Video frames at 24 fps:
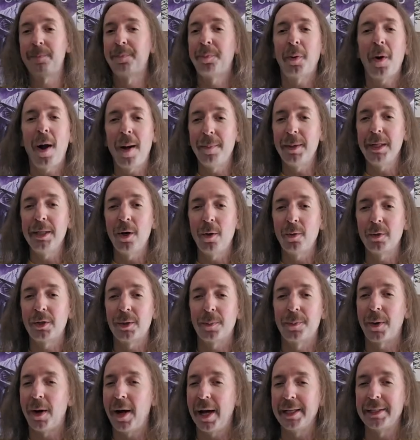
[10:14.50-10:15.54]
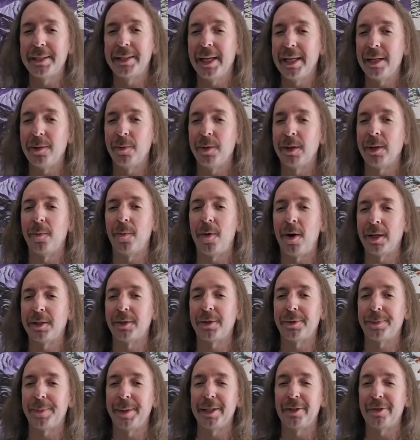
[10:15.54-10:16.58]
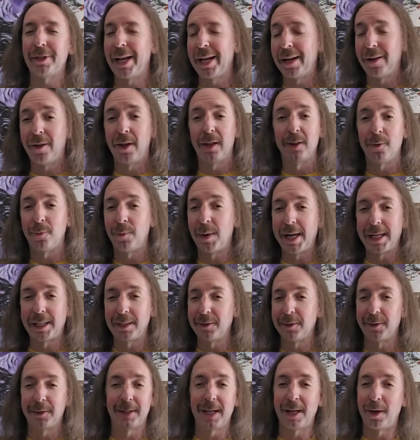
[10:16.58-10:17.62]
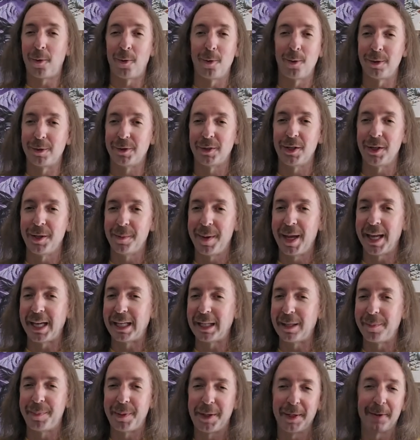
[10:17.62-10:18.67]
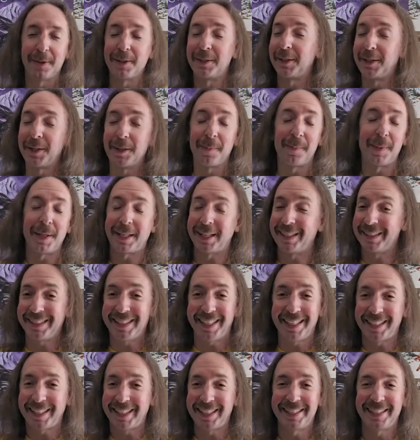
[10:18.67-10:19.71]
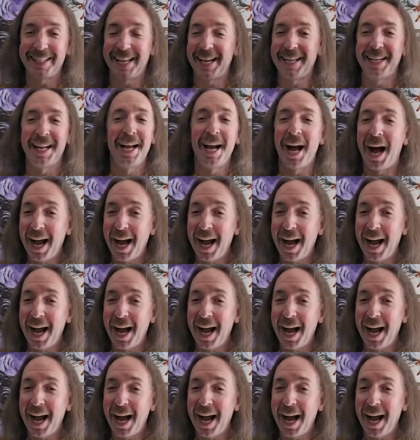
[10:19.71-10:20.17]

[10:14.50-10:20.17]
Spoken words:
Probably no surprise to anyone that watches my channel on the regular that Horn's going to make an appearance here because, like I said,